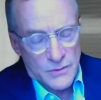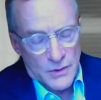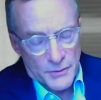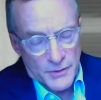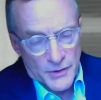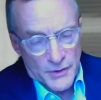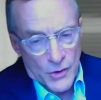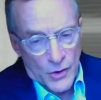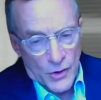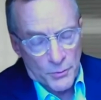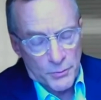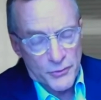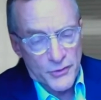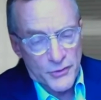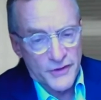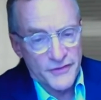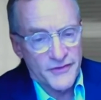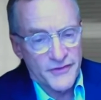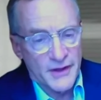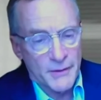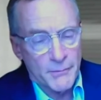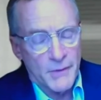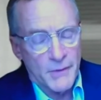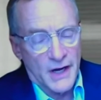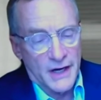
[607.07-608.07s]
what we call
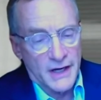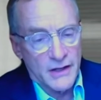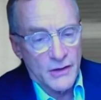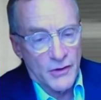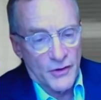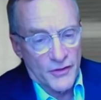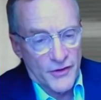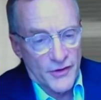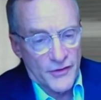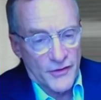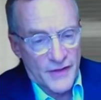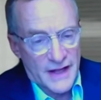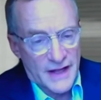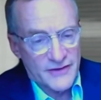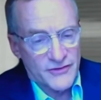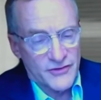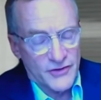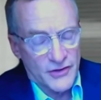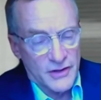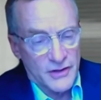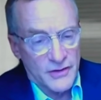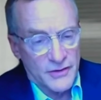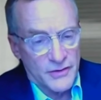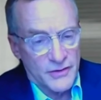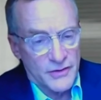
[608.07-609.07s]
printing money, although
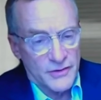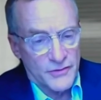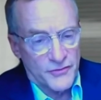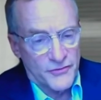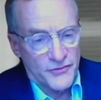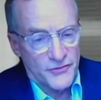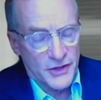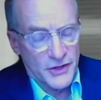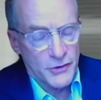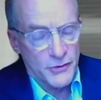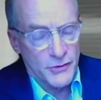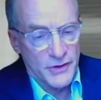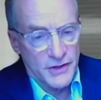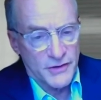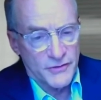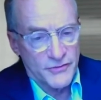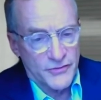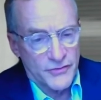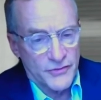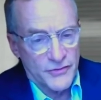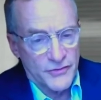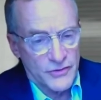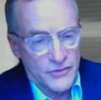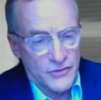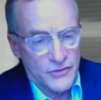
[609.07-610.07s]
that's a
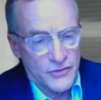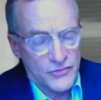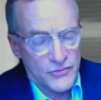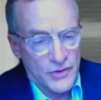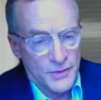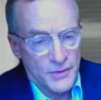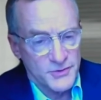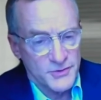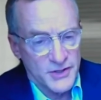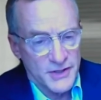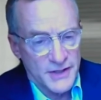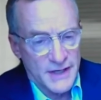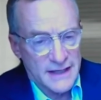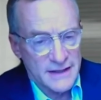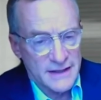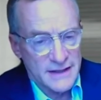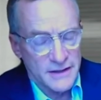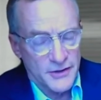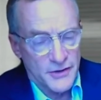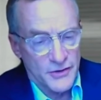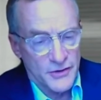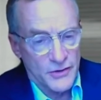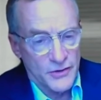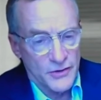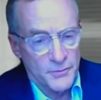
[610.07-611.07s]
figurative description,
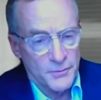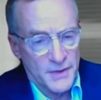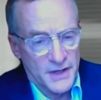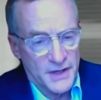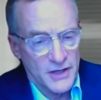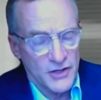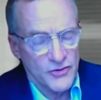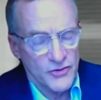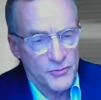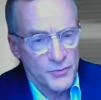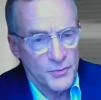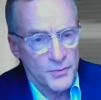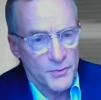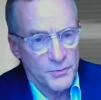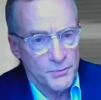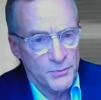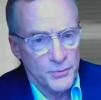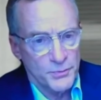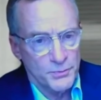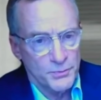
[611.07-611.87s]
not literal, but it's